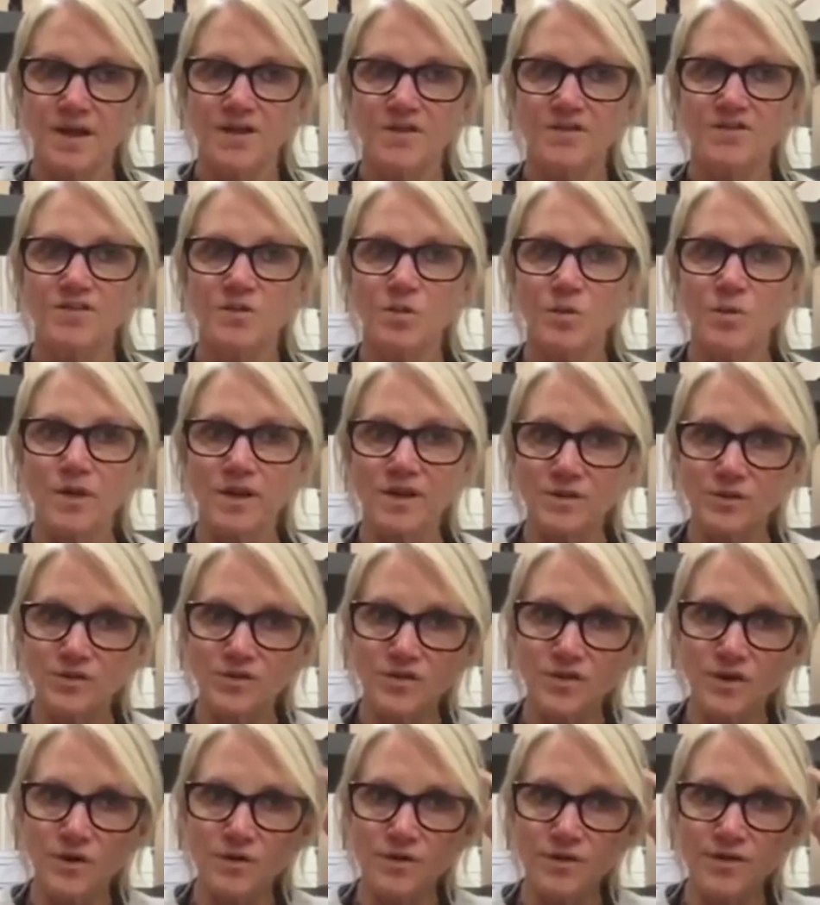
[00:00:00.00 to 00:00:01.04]
So when you
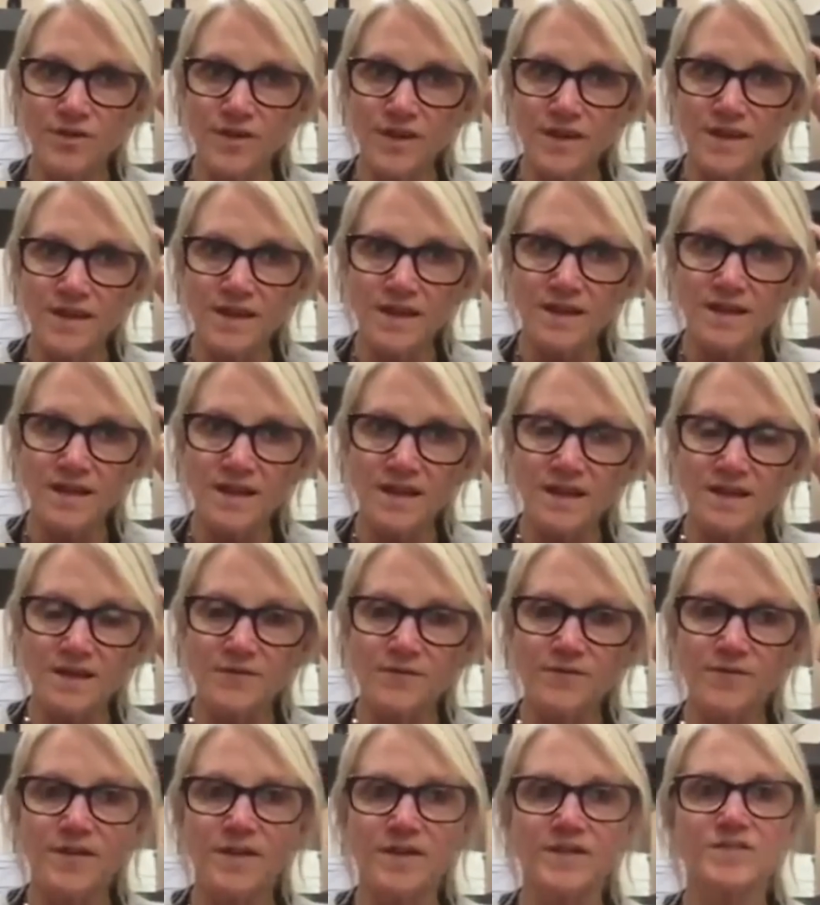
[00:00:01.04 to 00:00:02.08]
start thinking
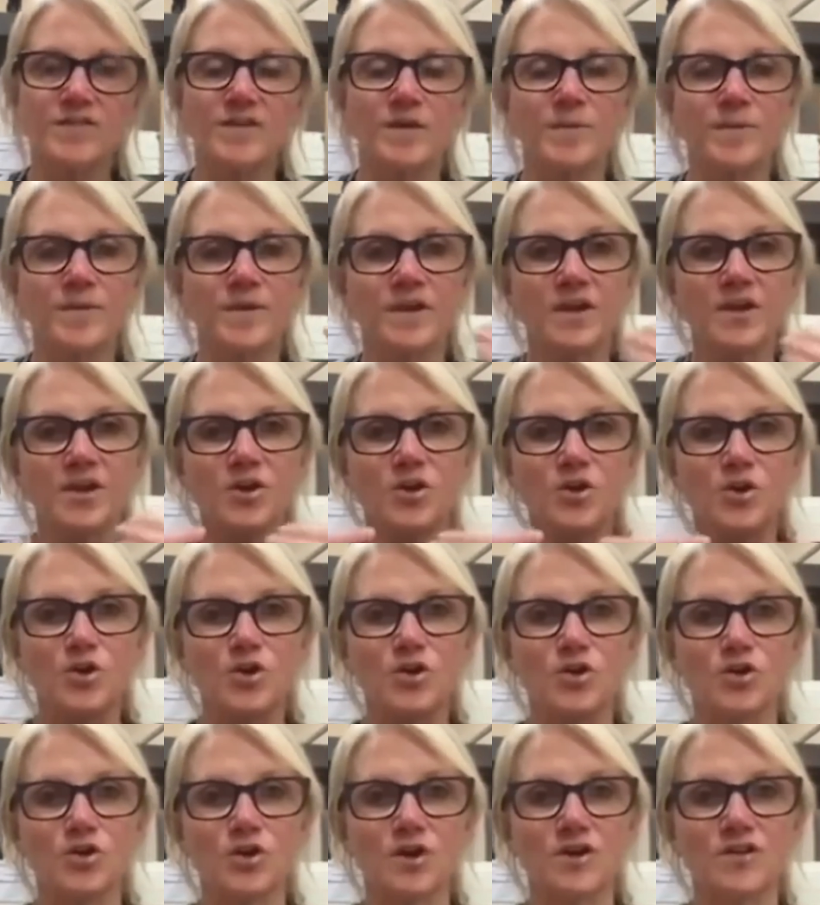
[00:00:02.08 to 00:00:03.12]
negative things up here,
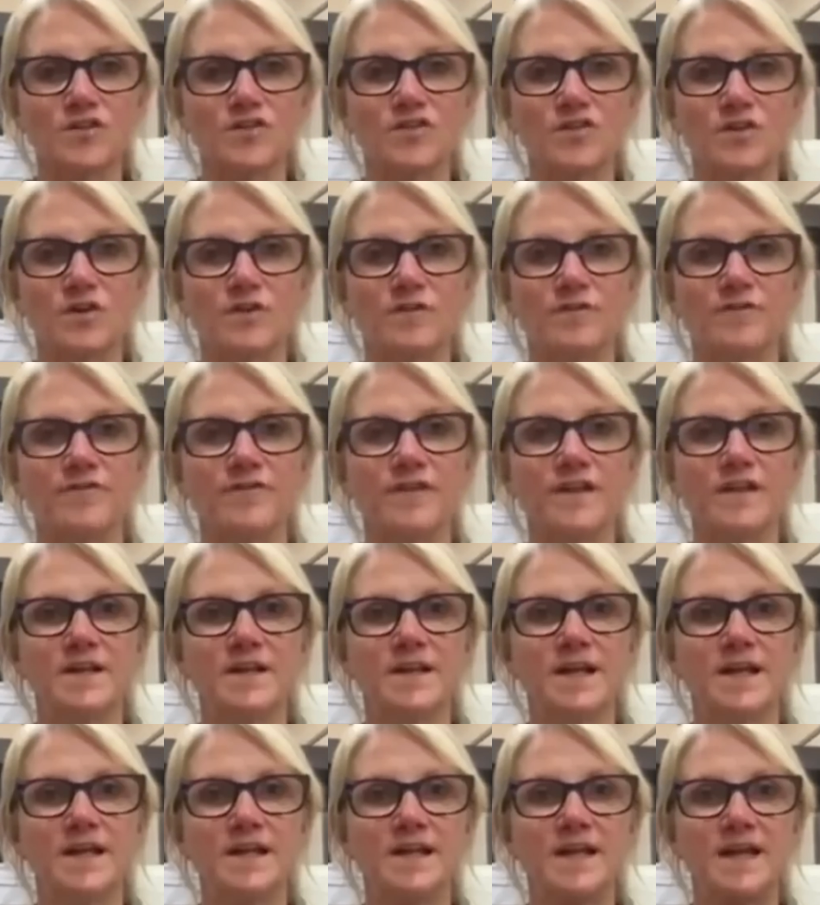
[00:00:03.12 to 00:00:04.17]
you're going to start
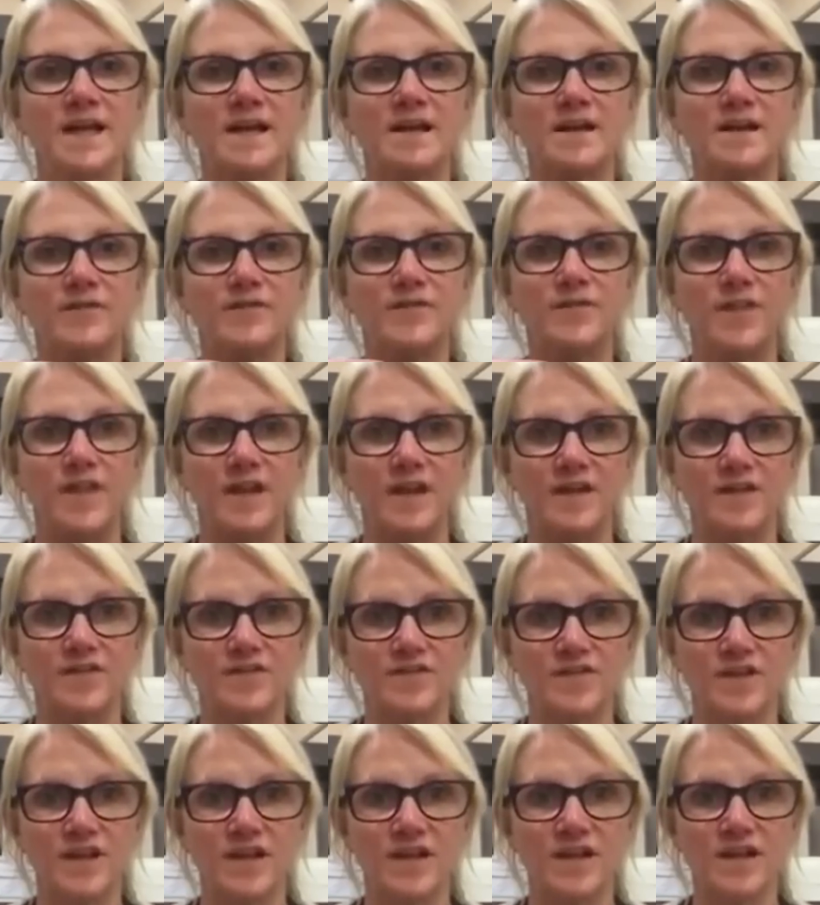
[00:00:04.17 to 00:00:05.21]
feeling negative
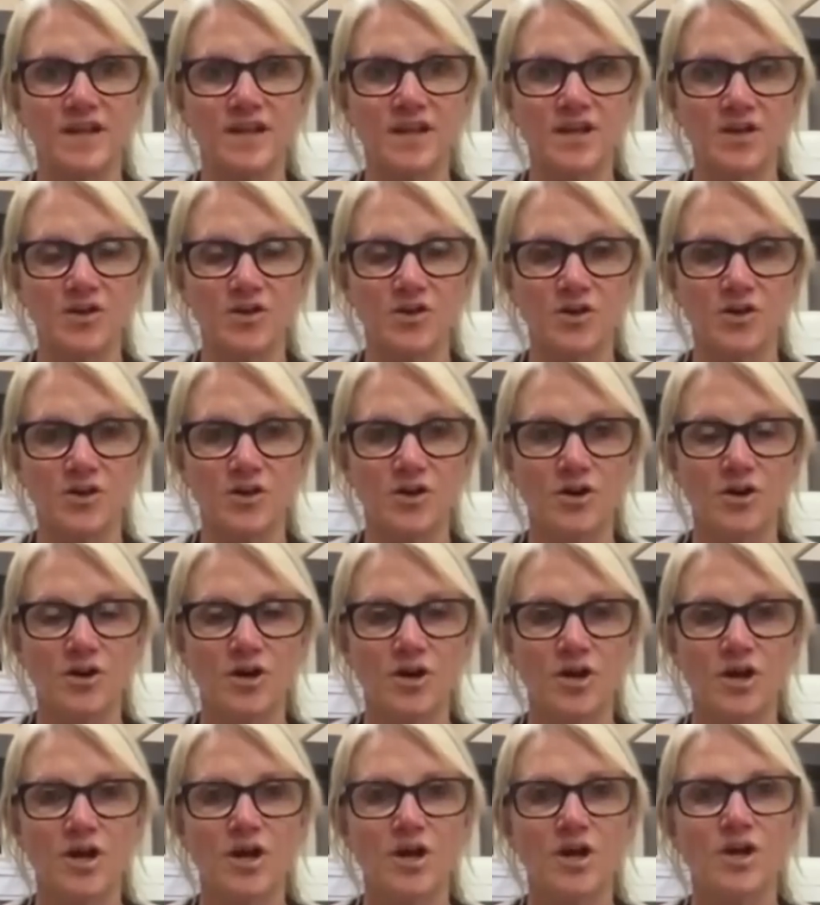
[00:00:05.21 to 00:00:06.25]
things in here.
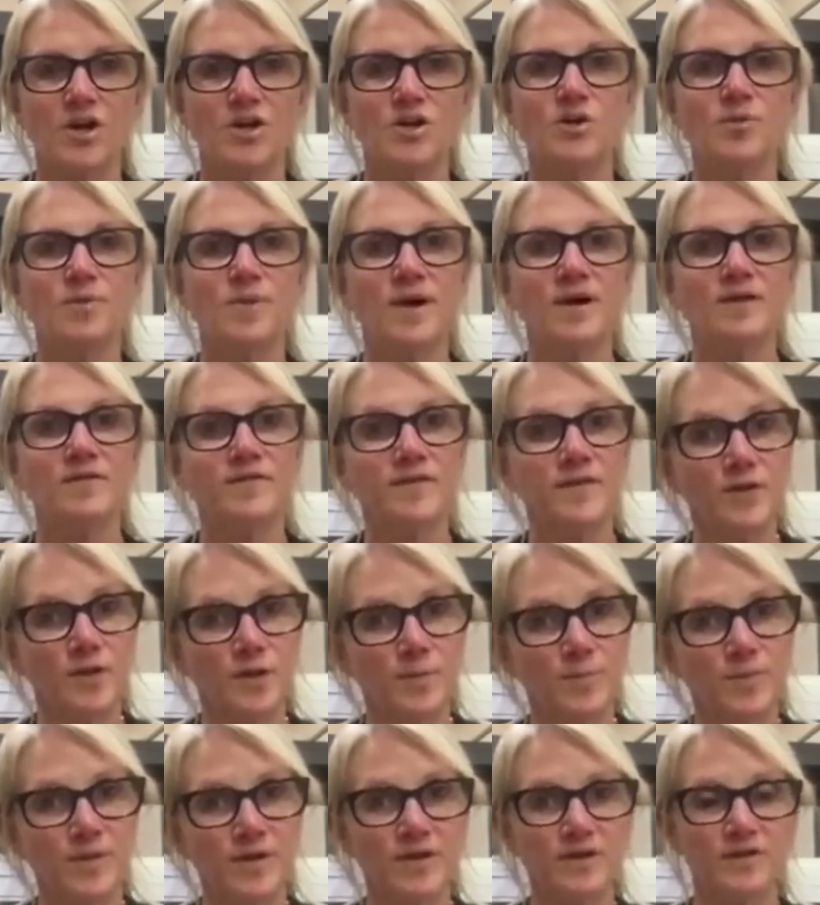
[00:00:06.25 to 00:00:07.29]
You might feel a
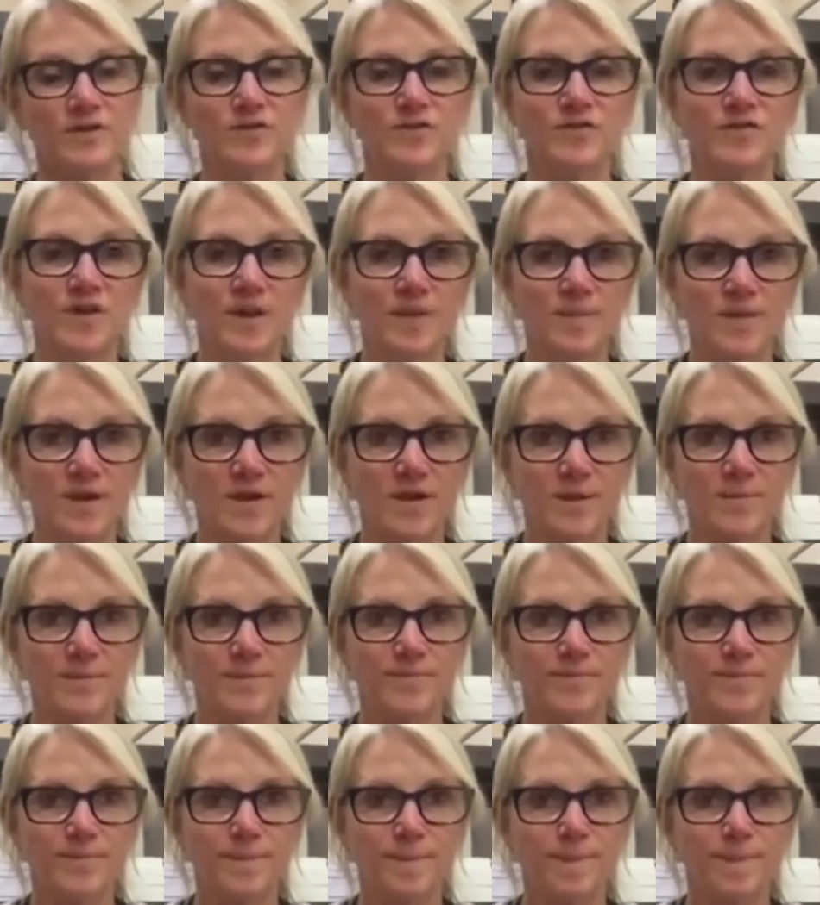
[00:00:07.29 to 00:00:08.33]
pit in your stomach.
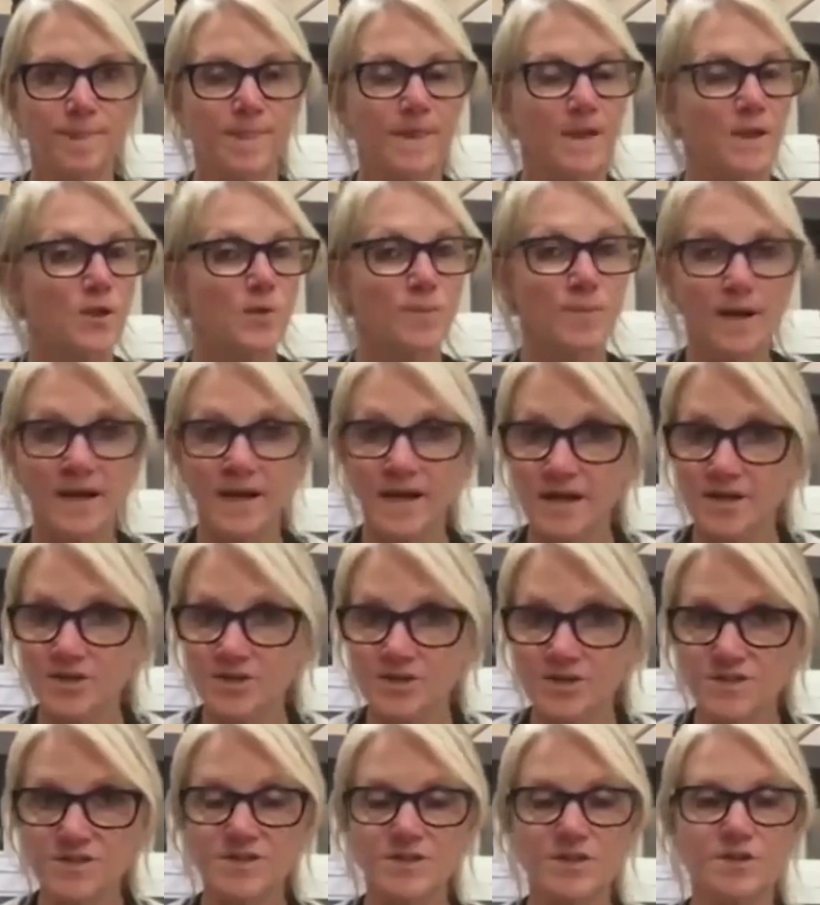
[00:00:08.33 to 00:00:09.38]
You might
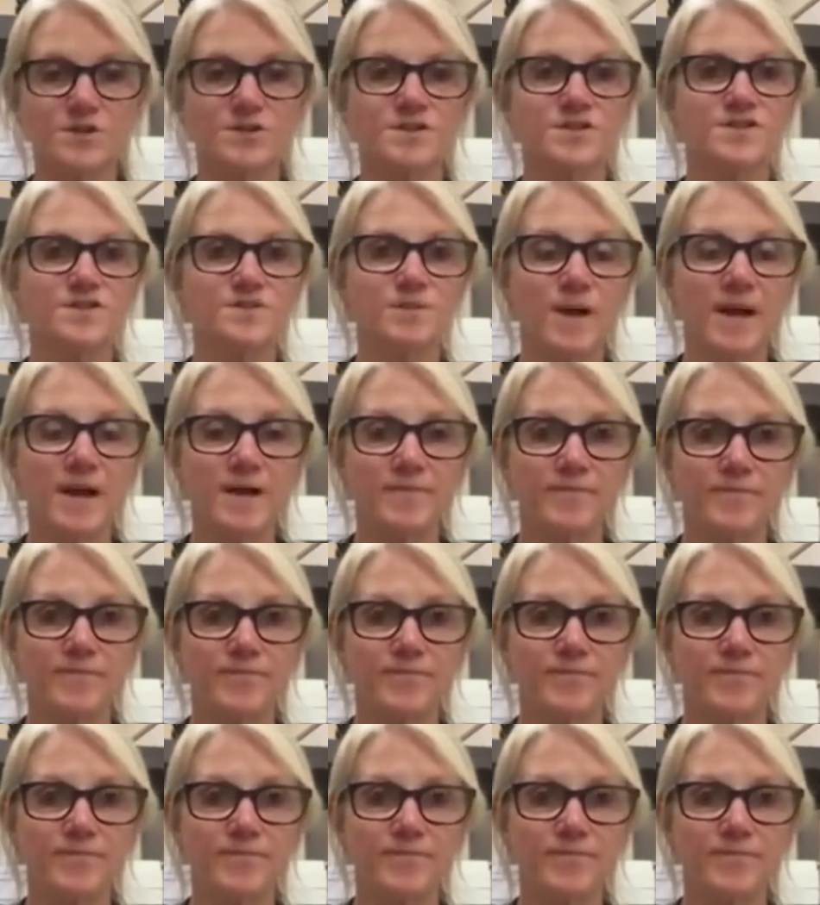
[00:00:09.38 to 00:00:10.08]
actually start to sweat.